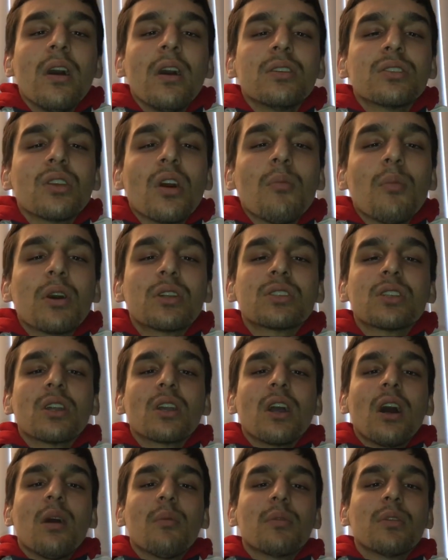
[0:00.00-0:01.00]
So I'm watching the
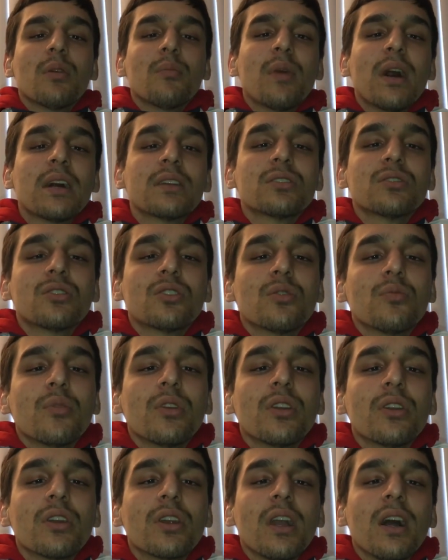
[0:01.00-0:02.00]
cop in the passenger
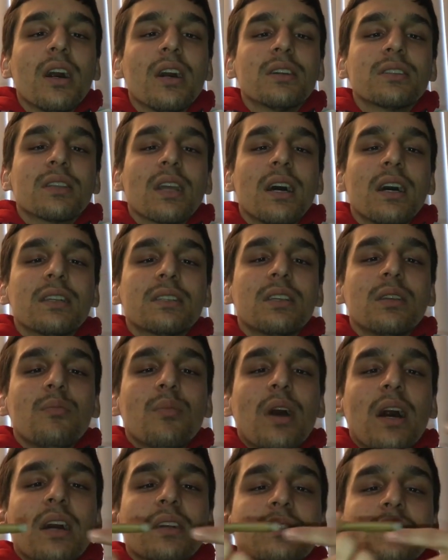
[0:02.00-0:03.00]
mirror, guys, as he
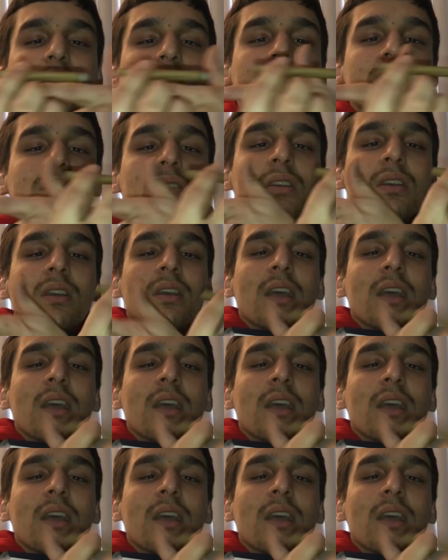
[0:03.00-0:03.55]
passed us.